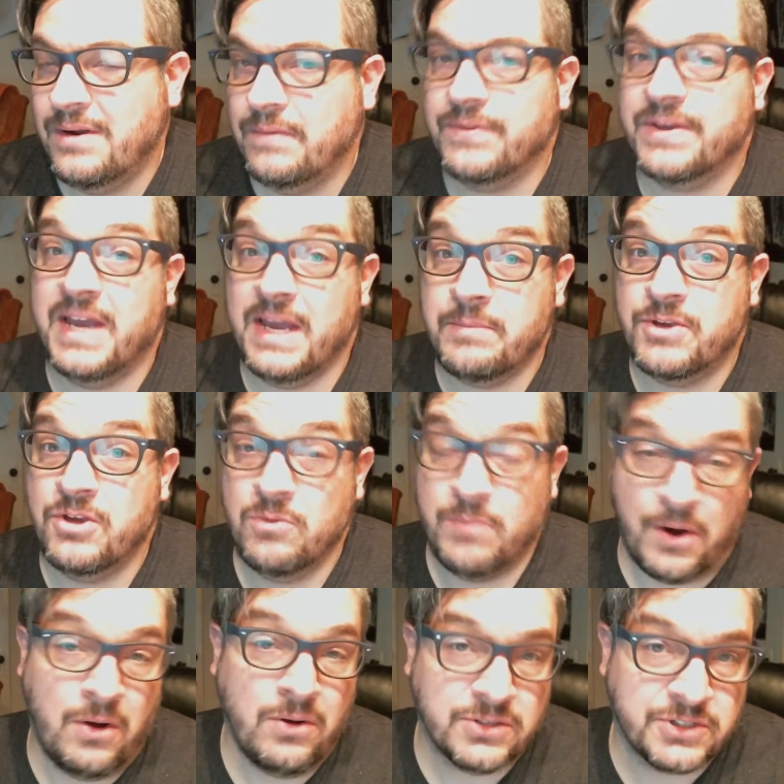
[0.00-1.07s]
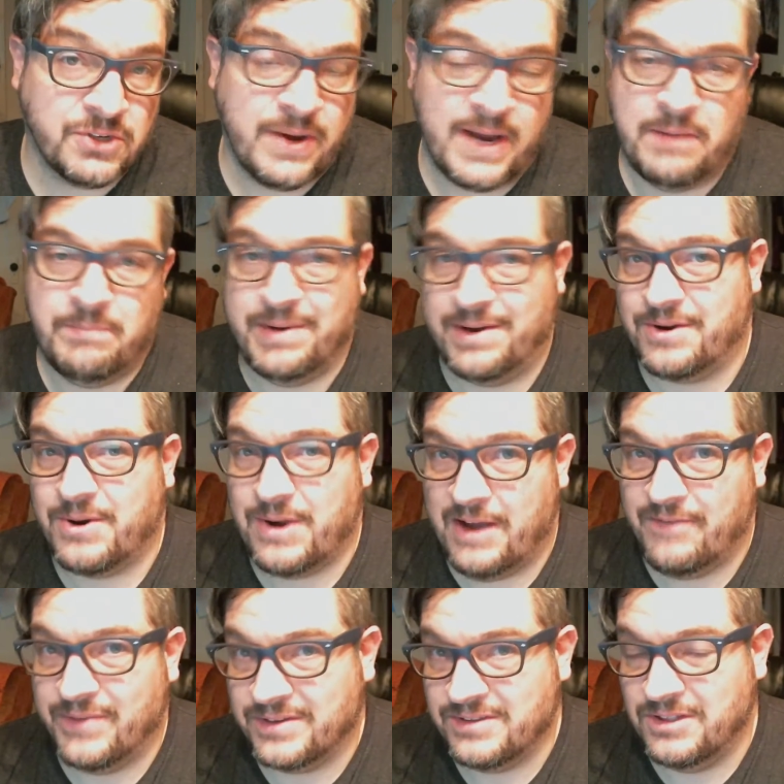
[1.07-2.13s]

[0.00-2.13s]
The GameCube also had better graphics